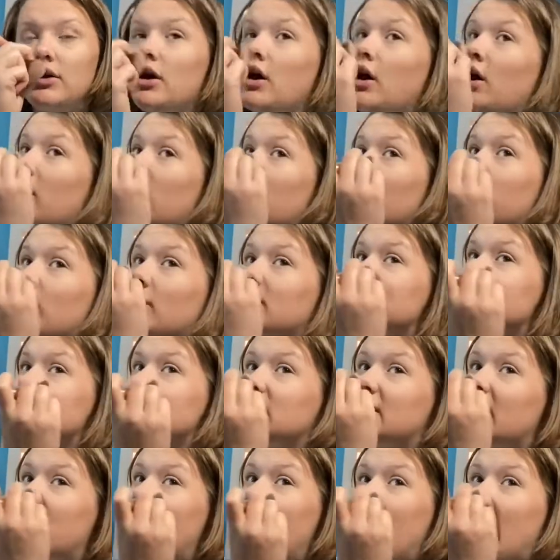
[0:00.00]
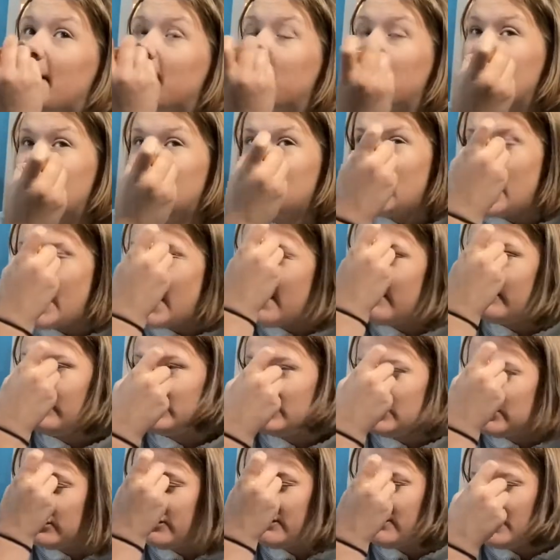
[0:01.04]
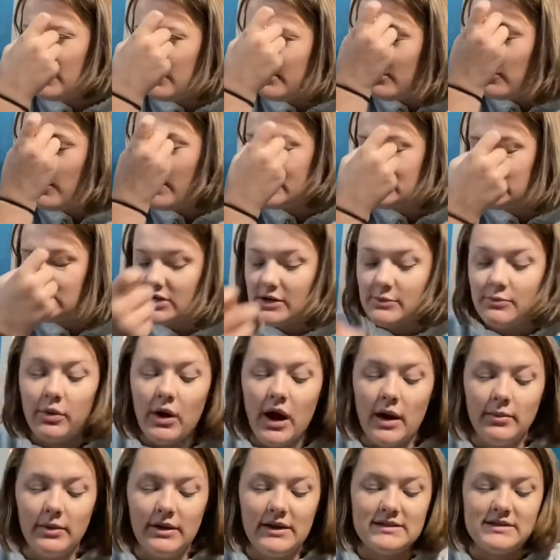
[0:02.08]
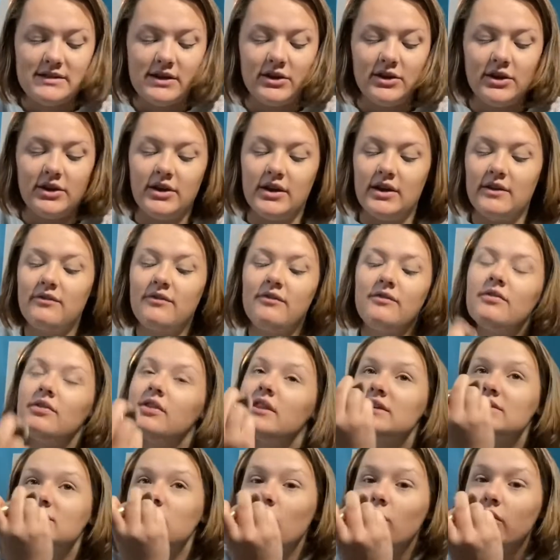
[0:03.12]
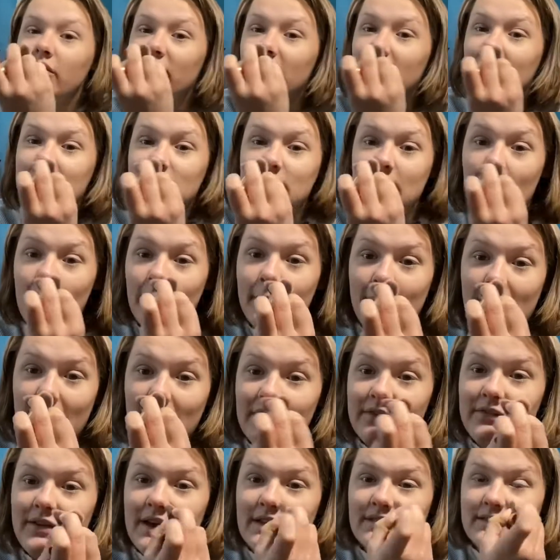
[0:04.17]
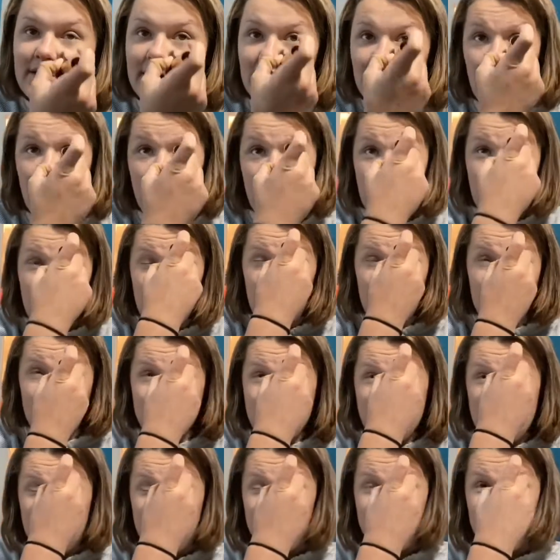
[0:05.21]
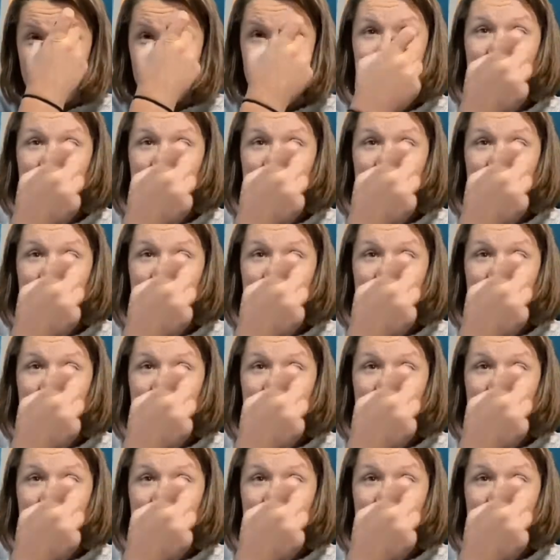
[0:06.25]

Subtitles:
of what's gonna happen. I have a little fear, which probably isn't good if this whole thing is about manifesting, and I'm manifesting